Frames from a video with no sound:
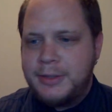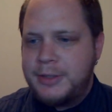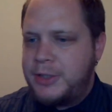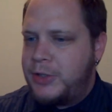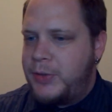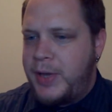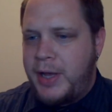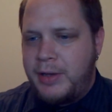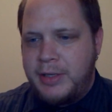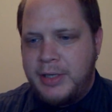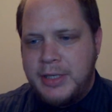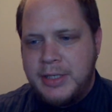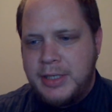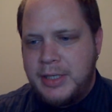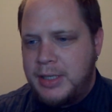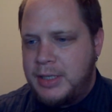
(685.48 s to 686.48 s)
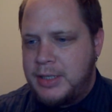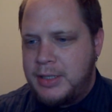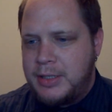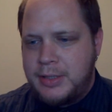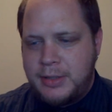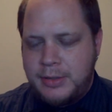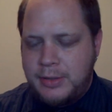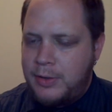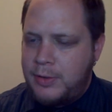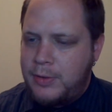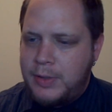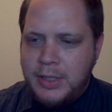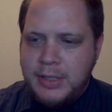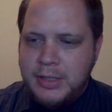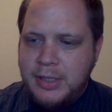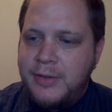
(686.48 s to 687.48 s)
show you how easy it is. So
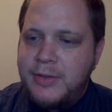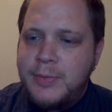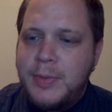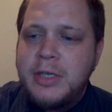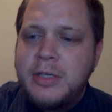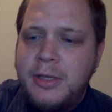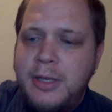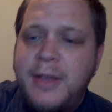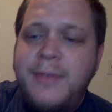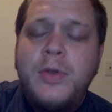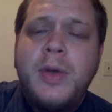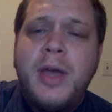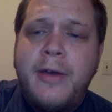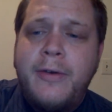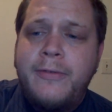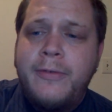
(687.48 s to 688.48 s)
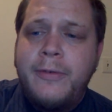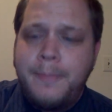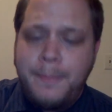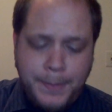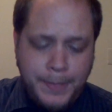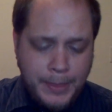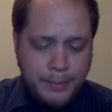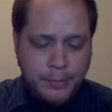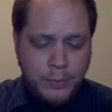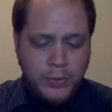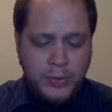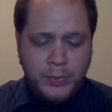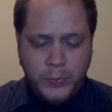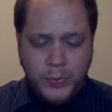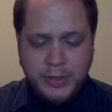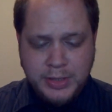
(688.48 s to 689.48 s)
easy, especially if you have more
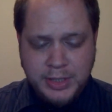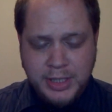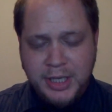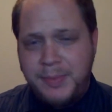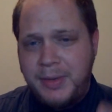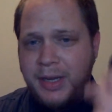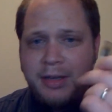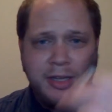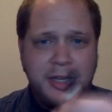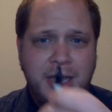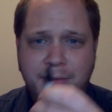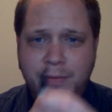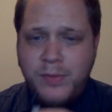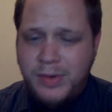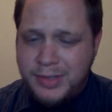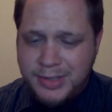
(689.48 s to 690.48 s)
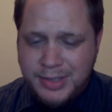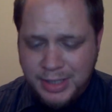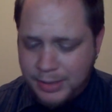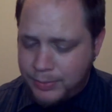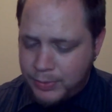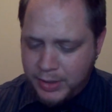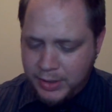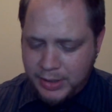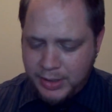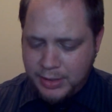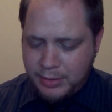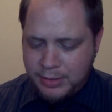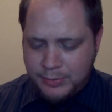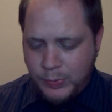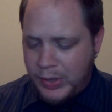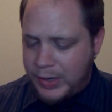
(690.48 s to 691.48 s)
than one tip. I only have one tip right
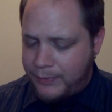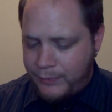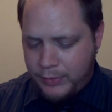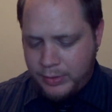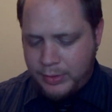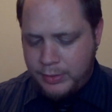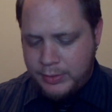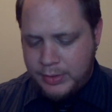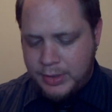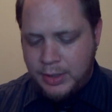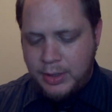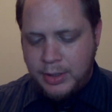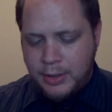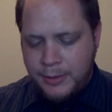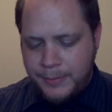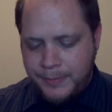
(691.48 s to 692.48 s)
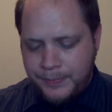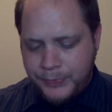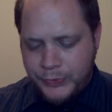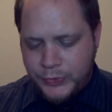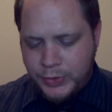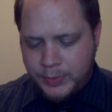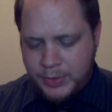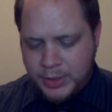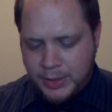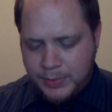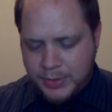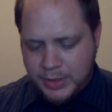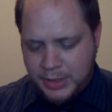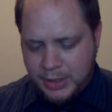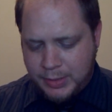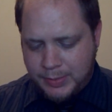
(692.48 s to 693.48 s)
now. I'm waiting for those drip
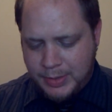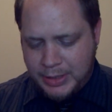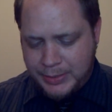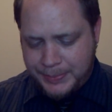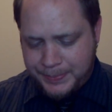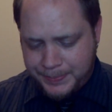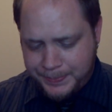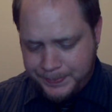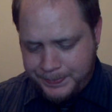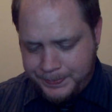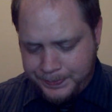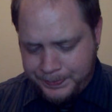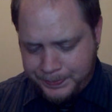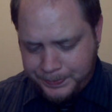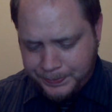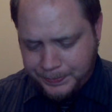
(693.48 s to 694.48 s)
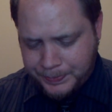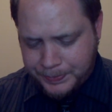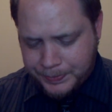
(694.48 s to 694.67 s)
tips to come in. If